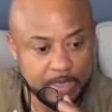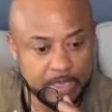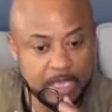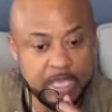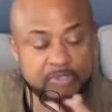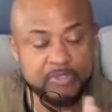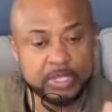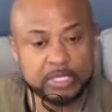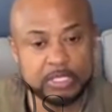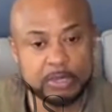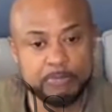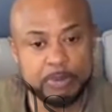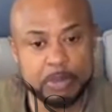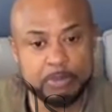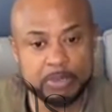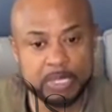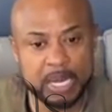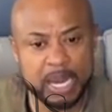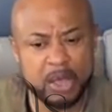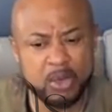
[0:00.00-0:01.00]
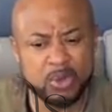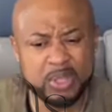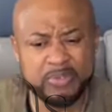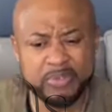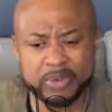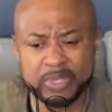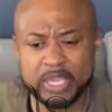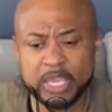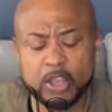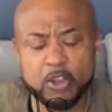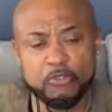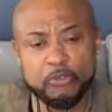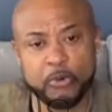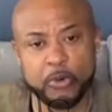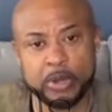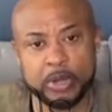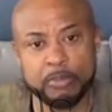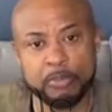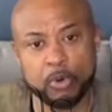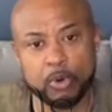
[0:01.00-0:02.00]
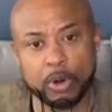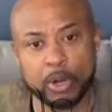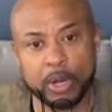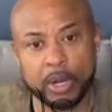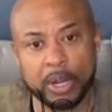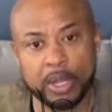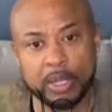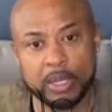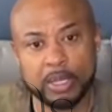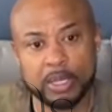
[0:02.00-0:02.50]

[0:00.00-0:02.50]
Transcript: Even some people that I don't even care for anymore,